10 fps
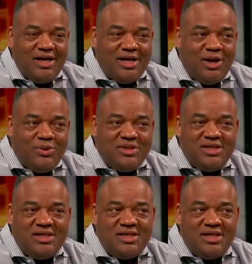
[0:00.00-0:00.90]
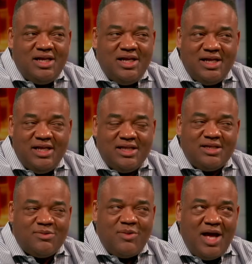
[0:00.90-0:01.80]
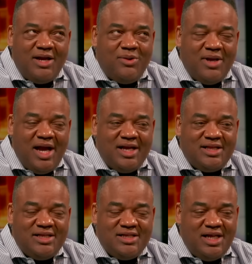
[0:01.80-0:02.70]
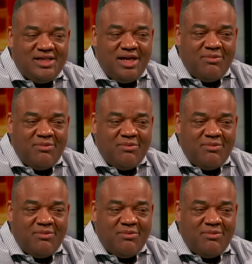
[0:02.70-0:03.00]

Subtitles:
coaches, and again, this is why I don't like the J.J.